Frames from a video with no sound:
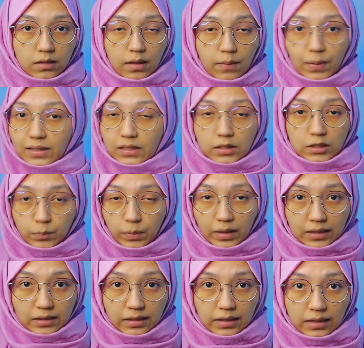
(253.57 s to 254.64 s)
the
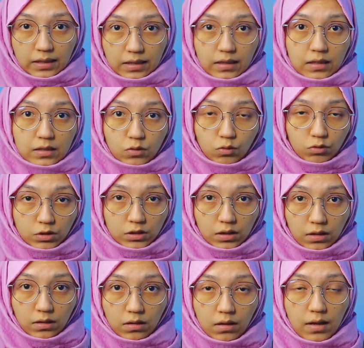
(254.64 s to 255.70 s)
participating in the
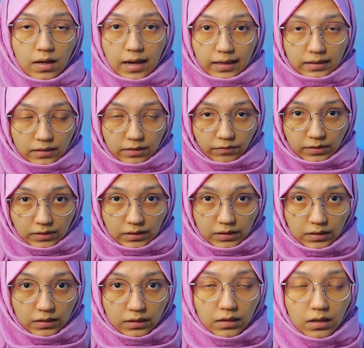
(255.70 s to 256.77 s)
social
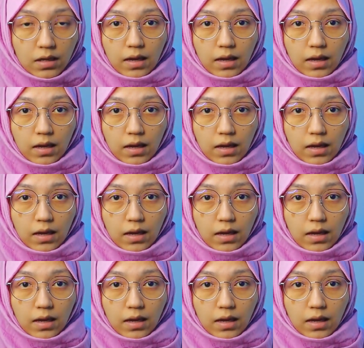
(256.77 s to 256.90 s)
activity,